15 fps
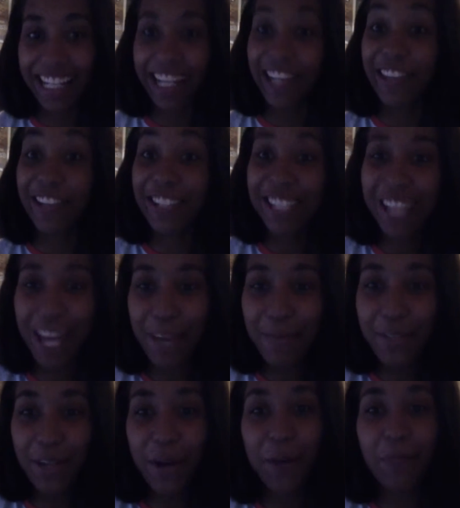either
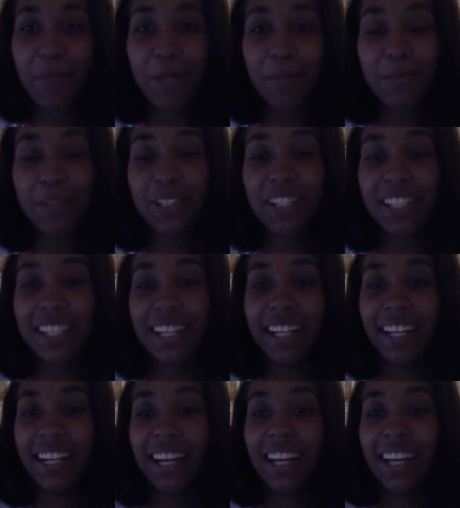tips or people to